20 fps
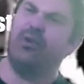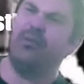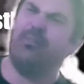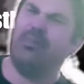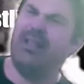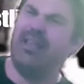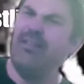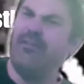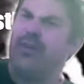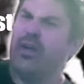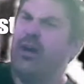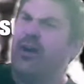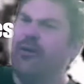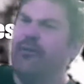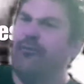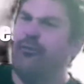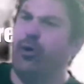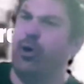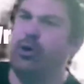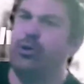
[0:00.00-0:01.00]
I believe
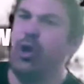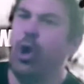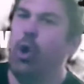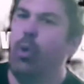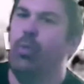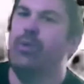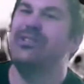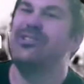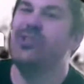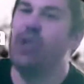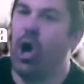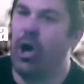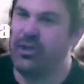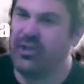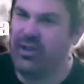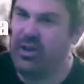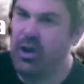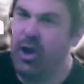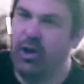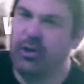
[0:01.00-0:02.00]
Ford was not
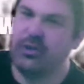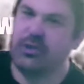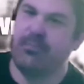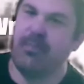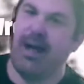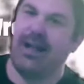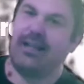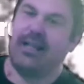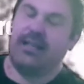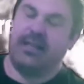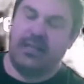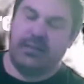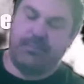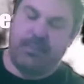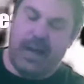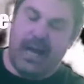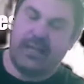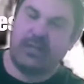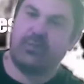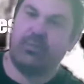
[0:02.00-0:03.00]
on SmackDown this
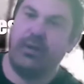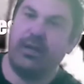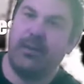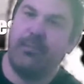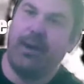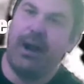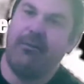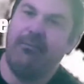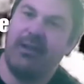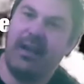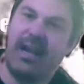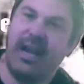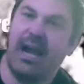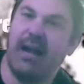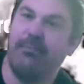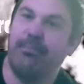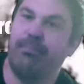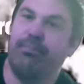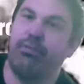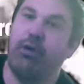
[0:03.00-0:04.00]
past week. Apparently he
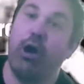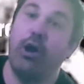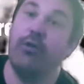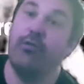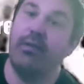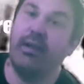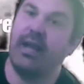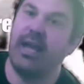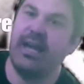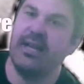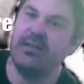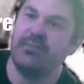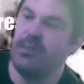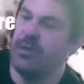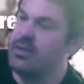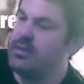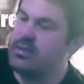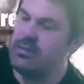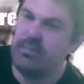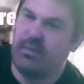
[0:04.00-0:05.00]
had prior
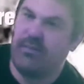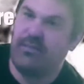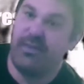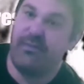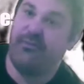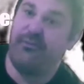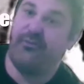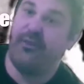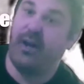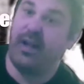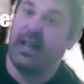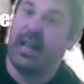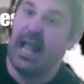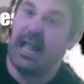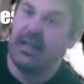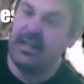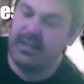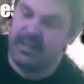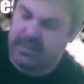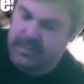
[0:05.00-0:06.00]
engagements, whatever the fuck that
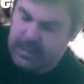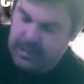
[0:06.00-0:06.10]
is.